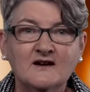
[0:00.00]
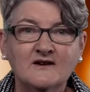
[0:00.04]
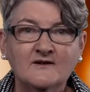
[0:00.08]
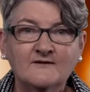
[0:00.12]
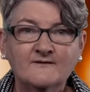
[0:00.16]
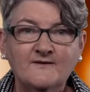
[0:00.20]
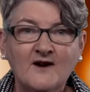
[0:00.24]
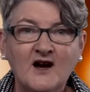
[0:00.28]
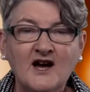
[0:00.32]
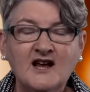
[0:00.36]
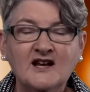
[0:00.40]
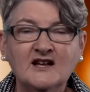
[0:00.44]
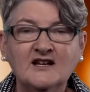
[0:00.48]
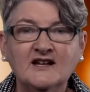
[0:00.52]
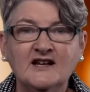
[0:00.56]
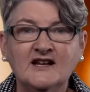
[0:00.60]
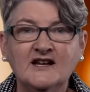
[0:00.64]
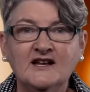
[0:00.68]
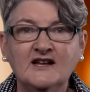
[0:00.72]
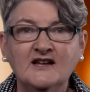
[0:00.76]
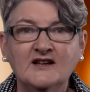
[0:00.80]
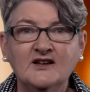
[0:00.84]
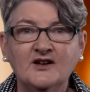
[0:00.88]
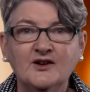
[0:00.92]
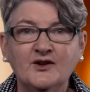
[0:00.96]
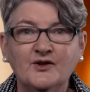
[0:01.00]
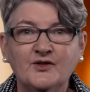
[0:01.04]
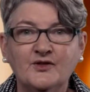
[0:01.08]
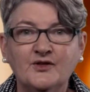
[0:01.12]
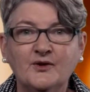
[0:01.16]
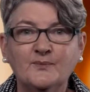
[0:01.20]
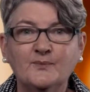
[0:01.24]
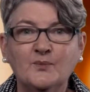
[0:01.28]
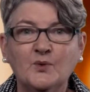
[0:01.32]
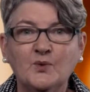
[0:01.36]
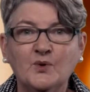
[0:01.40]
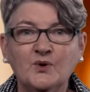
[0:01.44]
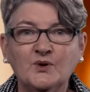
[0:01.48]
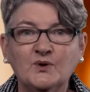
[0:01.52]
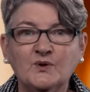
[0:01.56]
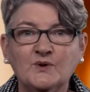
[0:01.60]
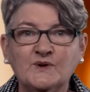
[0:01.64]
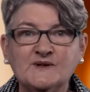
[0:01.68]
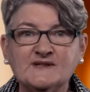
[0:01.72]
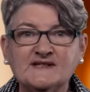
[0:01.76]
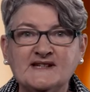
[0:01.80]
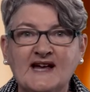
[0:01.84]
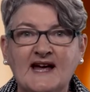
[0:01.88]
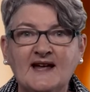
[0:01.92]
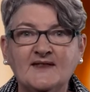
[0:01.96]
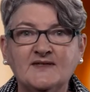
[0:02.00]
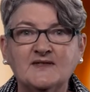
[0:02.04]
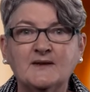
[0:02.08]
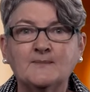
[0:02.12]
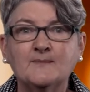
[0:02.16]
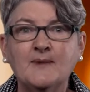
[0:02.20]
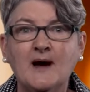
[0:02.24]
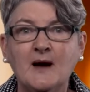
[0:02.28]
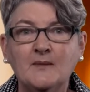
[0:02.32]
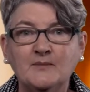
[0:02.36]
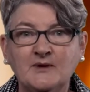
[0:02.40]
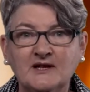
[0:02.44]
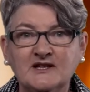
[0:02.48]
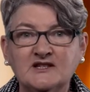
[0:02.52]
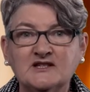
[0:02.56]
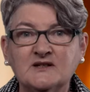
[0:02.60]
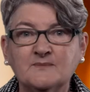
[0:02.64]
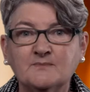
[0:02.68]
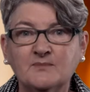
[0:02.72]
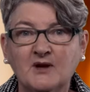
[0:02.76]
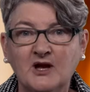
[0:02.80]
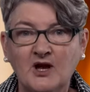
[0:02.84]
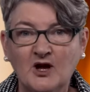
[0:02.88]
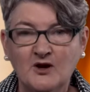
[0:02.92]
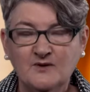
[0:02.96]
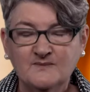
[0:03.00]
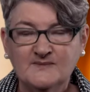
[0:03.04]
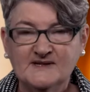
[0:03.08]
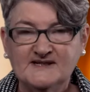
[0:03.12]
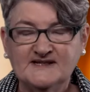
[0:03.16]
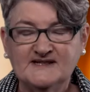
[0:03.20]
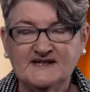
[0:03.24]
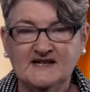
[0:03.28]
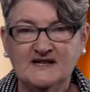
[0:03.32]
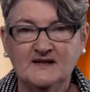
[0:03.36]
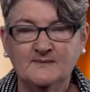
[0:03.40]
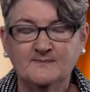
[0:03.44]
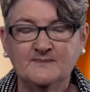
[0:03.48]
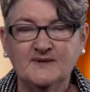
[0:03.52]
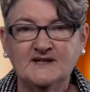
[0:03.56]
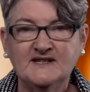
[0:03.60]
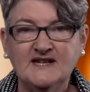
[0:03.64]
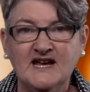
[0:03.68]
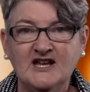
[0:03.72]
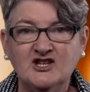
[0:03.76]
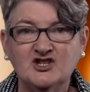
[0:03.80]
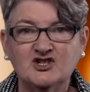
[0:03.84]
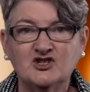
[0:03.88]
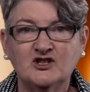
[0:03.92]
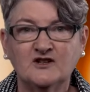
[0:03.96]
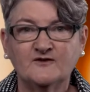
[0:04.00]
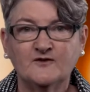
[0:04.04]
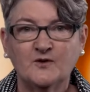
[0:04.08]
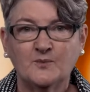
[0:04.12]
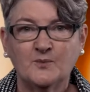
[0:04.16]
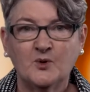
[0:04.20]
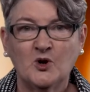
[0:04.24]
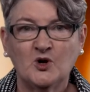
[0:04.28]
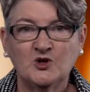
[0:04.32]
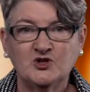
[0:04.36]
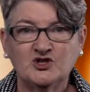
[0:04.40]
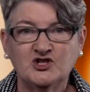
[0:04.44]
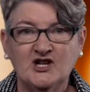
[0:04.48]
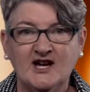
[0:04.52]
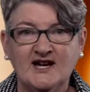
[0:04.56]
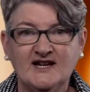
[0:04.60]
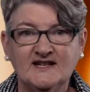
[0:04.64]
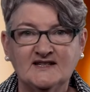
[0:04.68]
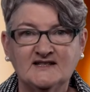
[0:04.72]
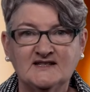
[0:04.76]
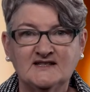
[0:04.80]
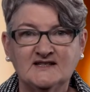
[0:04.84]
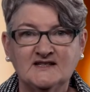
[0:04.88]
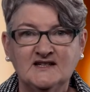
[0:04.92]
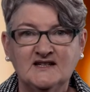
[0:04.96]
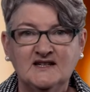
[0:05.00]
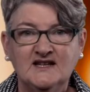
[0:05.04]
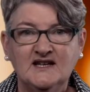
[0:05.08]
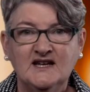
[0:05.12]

Finally, the board looks at the public diplomacy potential of a project.